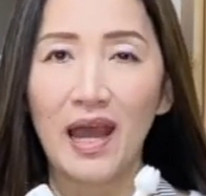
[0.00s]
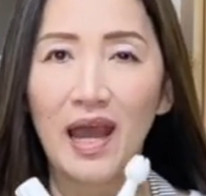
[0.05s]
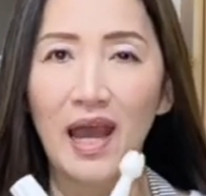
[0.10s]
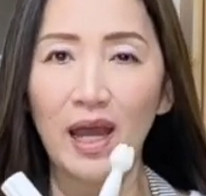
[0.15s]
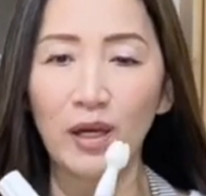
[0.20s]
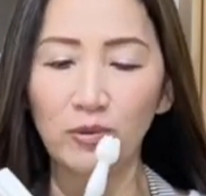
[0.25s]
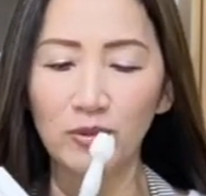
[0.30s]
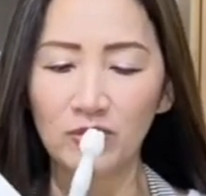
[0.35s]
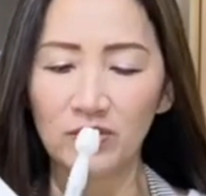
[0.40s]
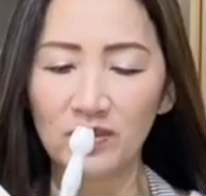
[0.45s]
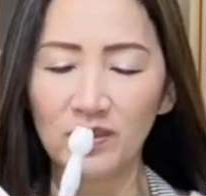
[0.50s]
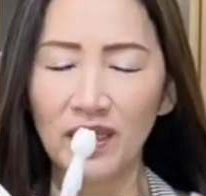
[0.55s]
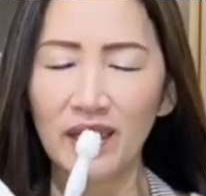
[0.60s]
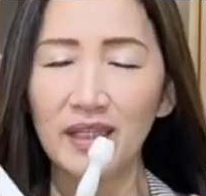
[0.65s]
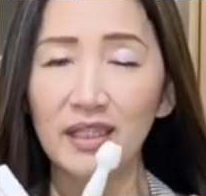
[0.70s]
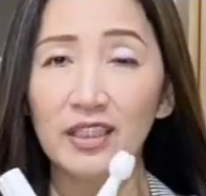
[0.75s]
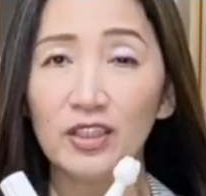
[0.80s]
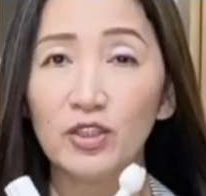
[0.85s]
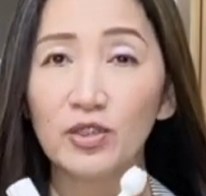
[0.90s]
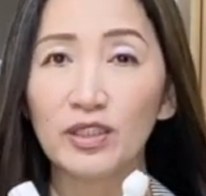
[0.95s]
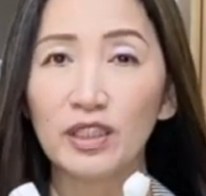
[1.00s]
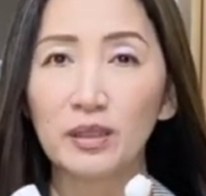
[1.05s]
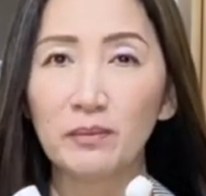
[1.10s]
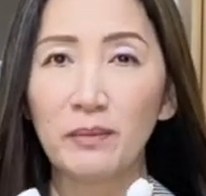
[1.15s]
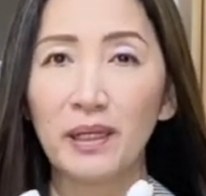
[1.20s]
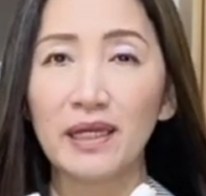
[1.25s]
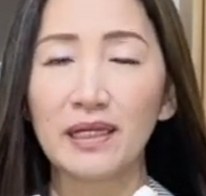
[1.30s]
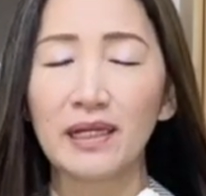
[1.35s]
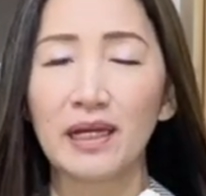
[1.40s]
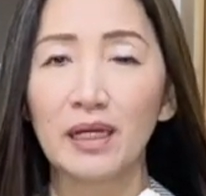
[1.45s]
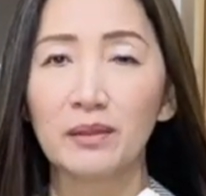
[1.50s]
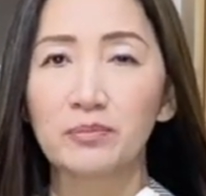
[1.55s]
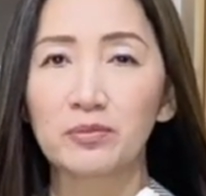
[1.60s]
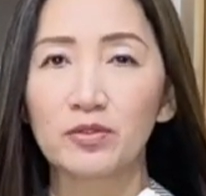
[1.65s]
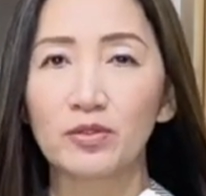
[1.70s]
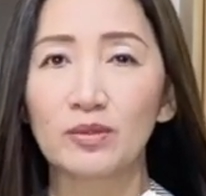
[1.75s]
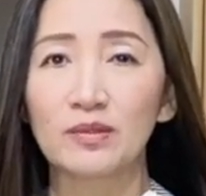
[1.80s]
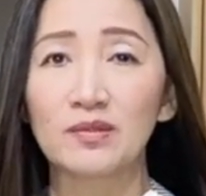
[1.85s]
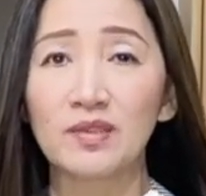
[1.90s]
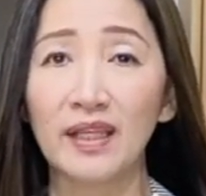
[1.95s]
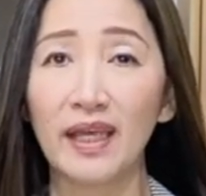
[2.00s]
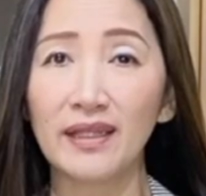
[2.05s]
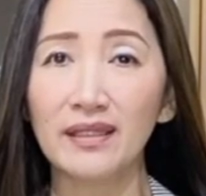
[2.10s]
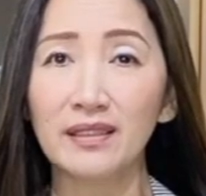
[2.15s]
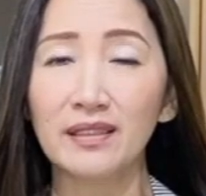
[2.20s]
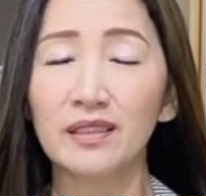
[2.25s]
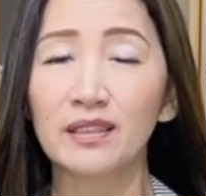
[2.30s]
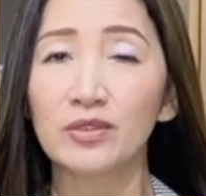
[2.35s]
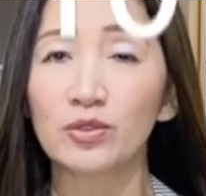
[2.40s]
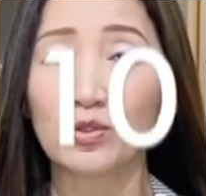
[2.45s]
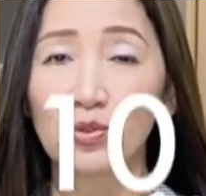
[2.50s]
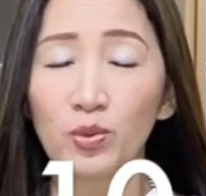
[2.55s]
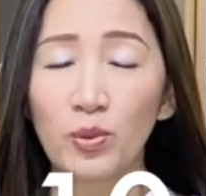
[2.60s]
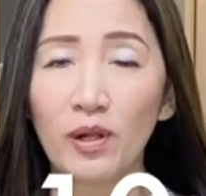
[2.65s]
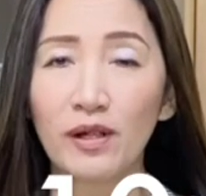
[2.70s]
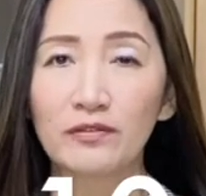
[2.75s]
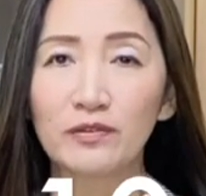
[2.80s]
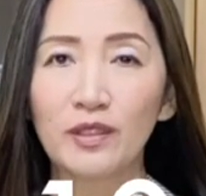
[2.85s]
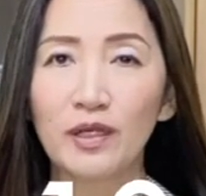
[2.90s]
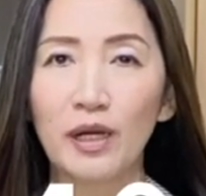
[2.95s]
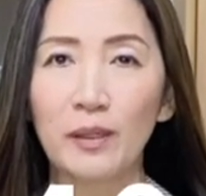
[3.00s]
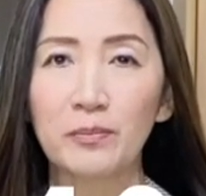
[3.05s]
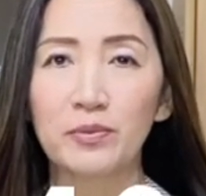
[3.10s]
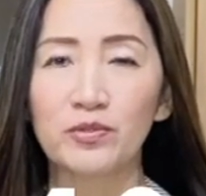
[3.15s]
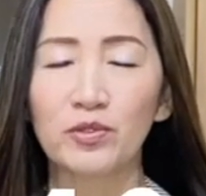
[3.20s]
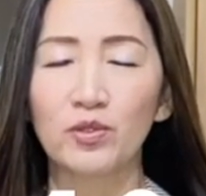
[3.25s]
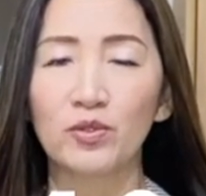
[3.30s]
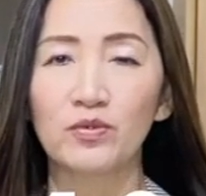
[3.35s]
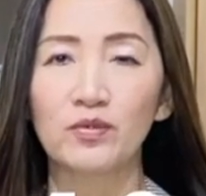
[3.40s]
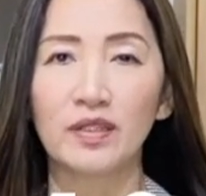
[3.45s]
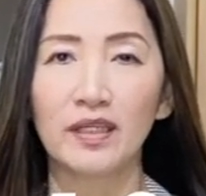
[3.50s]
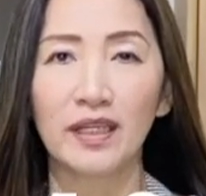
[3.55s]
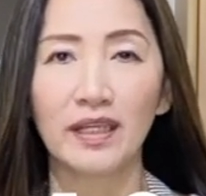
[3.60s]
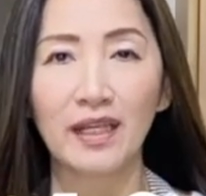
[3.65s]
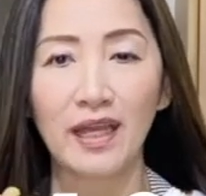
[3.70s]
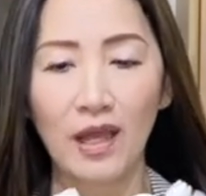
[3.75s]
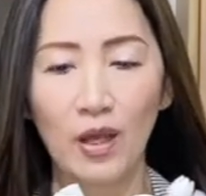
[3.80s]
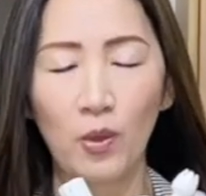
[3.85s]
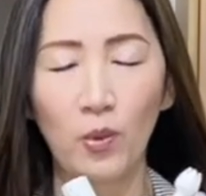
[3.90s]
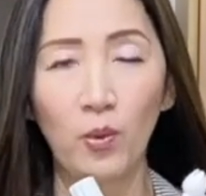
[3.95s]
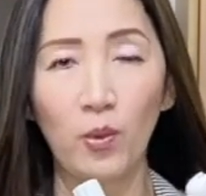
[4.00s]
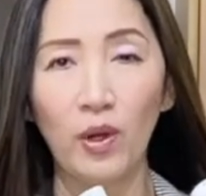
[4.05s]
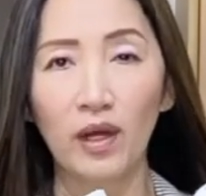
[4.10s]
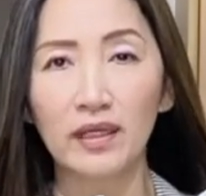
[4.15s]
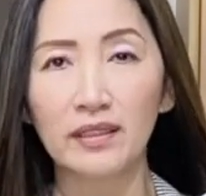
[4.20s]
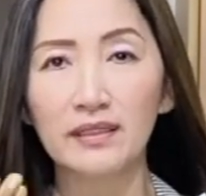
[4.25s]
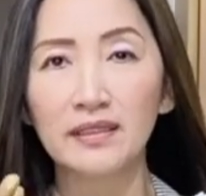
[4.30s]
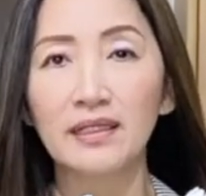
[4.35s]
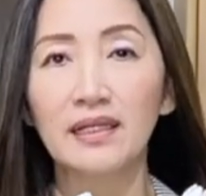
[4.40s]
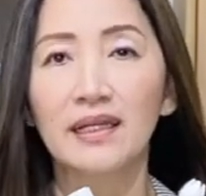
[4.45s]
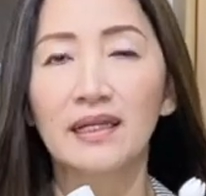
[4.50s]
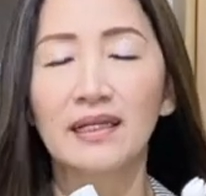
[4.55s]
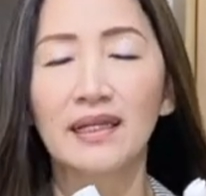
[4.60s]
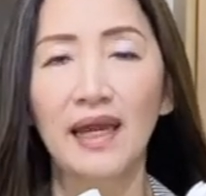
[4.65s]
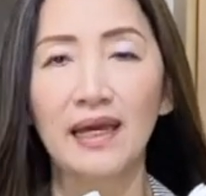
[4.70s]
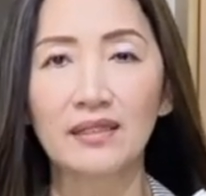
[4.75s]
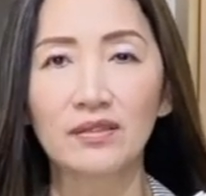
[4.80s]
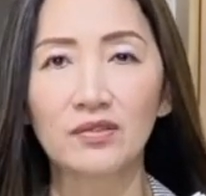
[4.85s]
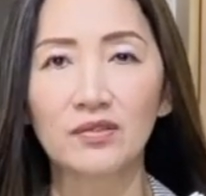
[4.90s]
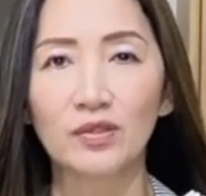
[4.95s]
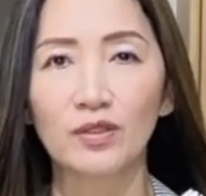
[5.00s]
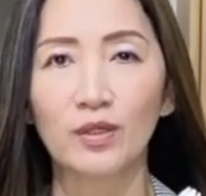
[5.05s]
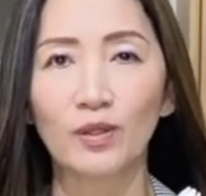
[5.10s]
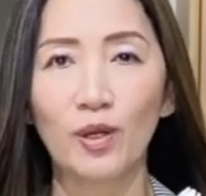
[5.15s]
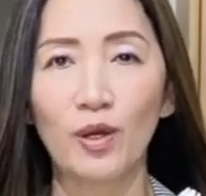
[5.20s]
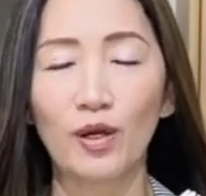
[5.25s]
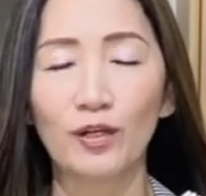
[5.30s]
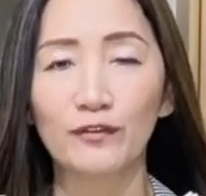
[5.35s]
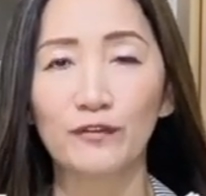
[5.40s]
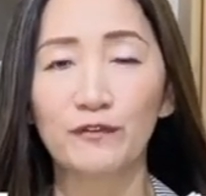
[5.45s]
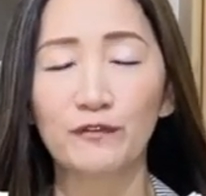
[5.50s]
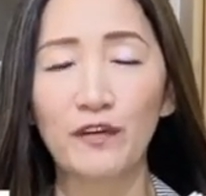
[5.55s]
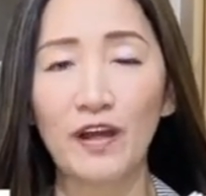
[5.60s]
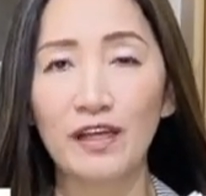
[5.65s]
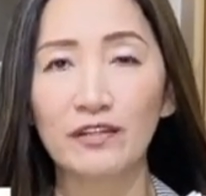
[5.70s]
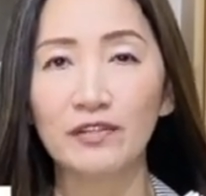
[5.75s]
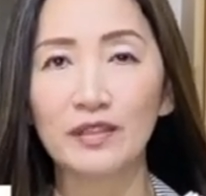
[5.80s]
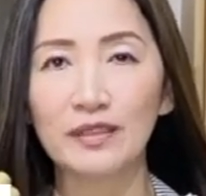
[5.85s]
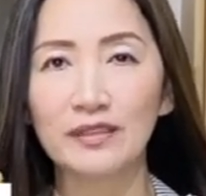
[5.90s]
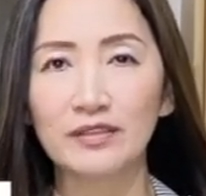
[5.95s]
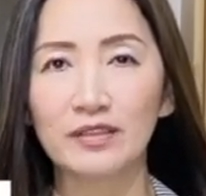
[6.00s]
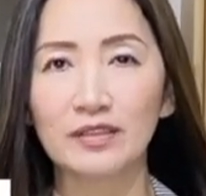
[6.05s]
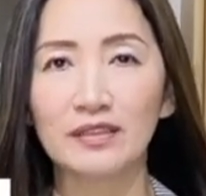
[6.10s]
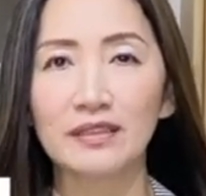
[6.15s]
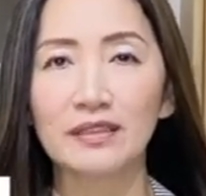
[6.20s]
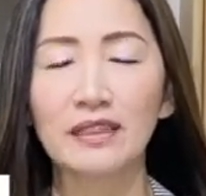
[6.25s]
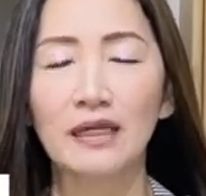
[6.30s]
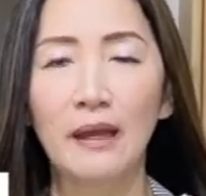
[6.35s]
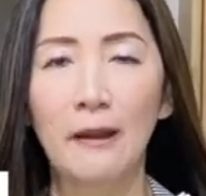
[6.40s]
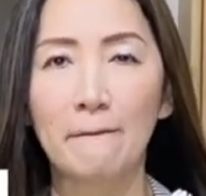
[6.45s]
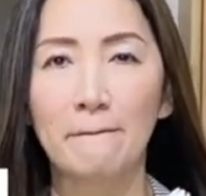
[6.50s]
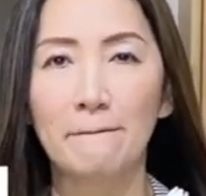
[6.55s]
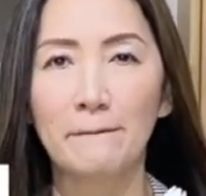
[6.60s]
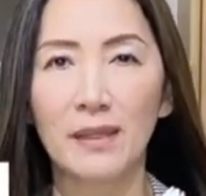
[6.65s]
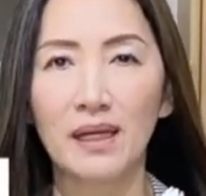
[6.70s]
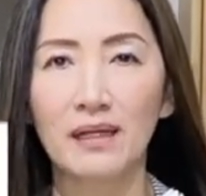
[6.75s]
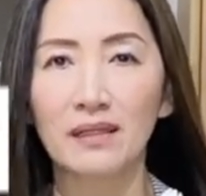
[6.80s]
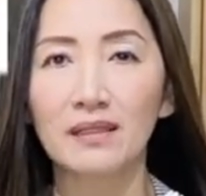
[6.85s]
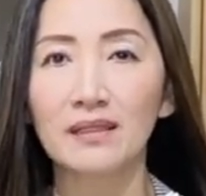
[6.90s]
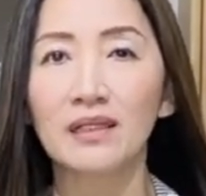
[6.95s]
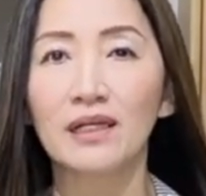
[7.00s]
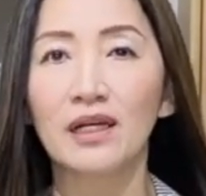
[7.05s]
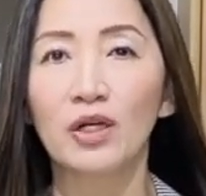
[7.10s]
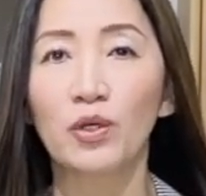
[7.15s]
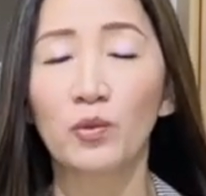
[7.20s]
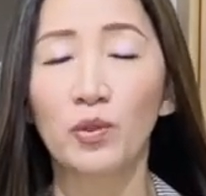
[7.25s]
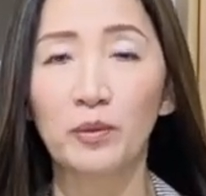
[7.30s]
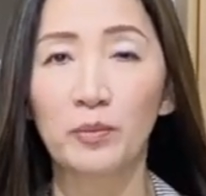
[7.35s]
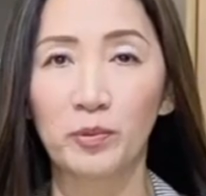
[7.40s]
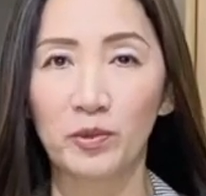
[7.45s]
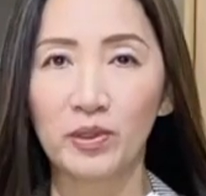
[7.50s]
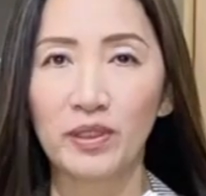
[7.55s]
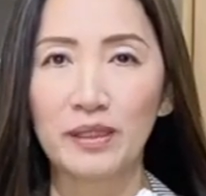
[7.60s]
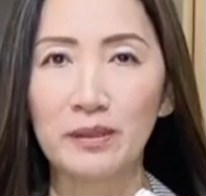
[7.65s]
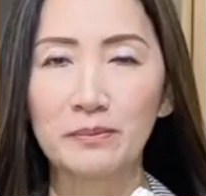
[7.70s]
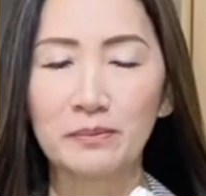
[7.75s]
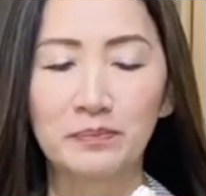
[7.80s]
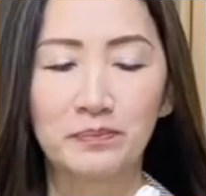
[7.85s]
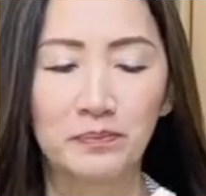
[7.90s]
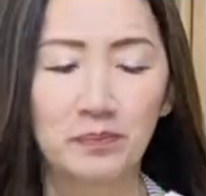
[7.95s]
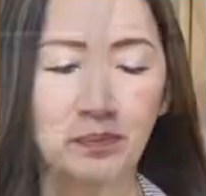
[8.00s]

I would say you can make up to 10 to 12 cups using one canister of 500 ml whipped cream.